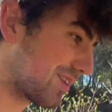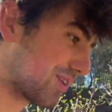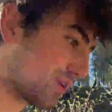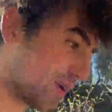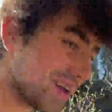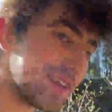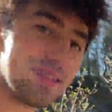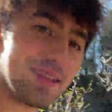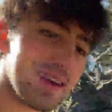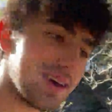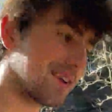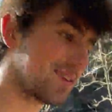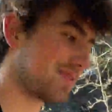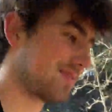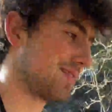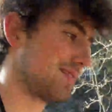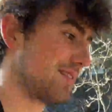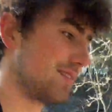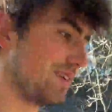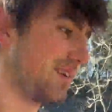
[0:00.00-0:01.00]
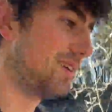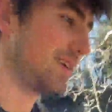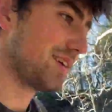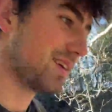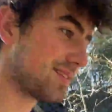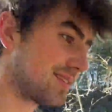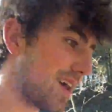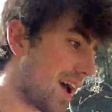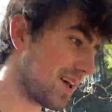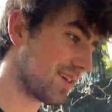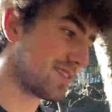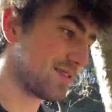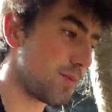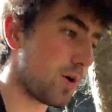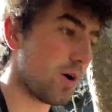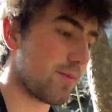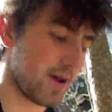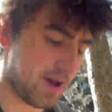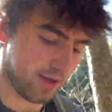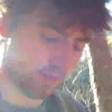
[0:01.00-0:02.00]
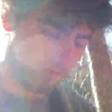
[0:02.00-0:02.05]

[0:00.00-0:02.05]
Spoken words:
Great Lakes size smallmouth